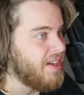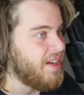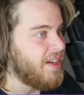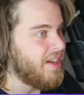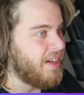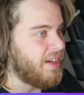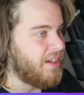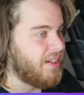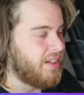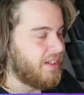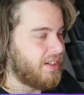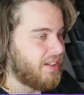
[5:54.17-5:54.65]

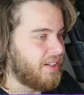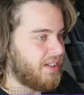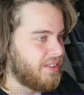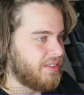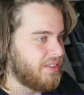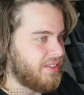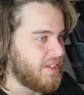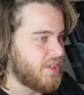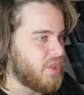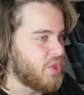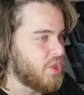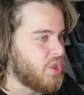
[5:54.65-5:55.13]

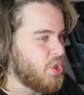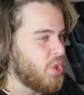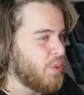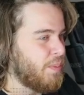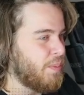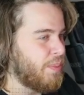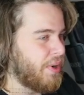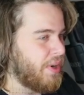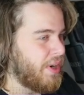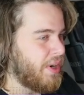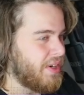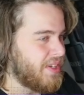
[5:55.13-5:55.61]
The
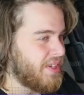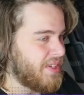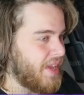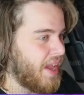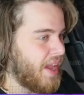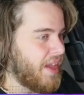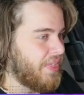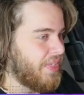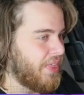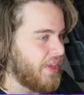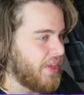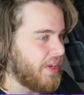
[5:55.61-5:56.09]
supers,
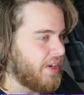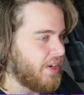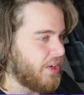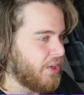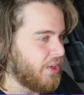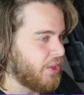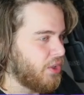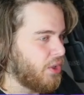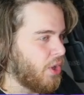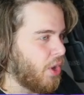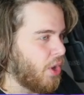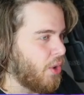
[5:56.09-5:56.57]
I think, are
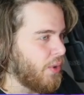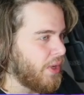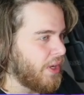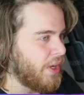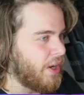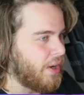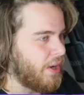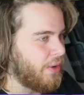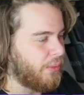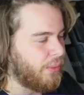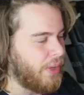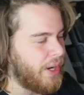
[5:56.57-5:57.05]
going
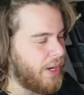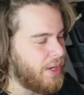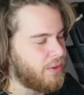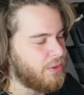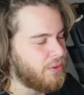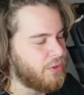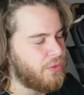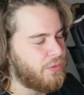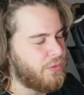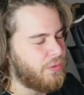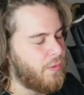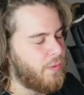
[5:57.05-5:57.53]

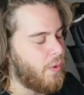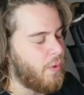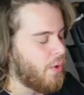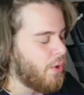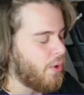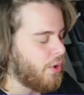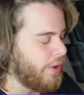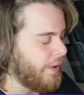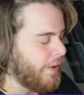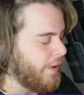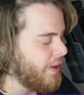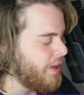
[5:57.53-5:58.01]
around
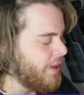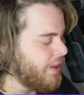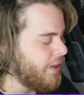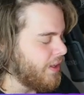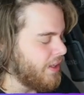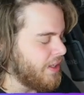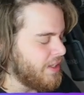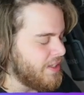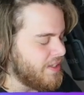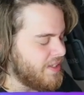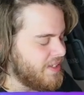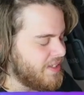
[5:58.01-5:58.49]
for
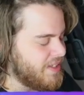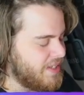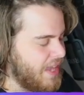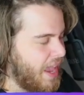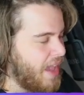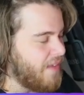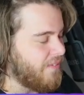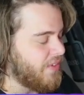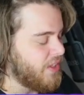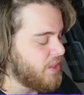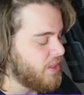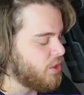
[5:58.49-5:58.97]

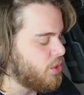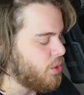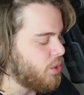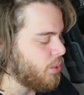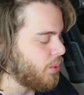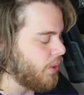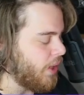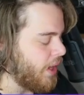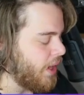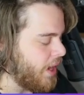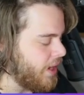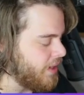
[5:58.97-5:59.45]
7
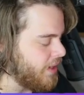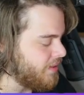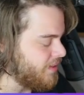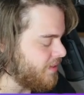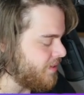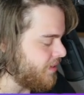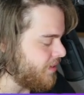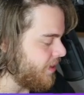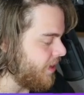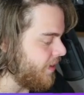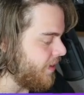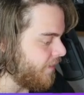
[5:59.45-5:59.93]
to
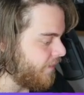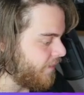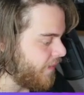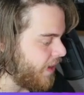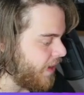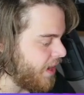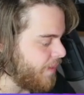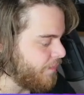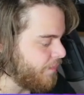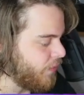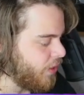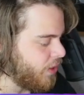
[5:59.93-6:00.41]
8, if
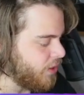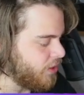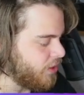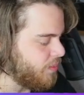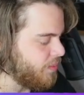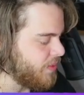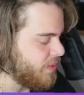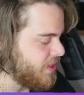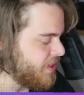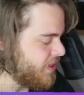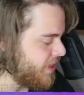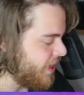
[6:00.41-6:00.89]
I'm not
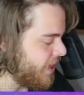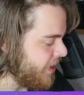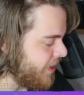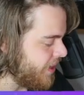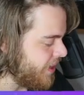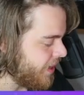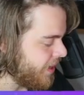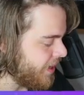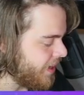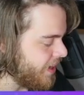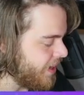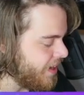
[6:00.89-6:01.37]

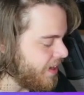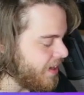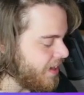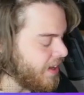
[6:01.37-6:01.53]
mistaken.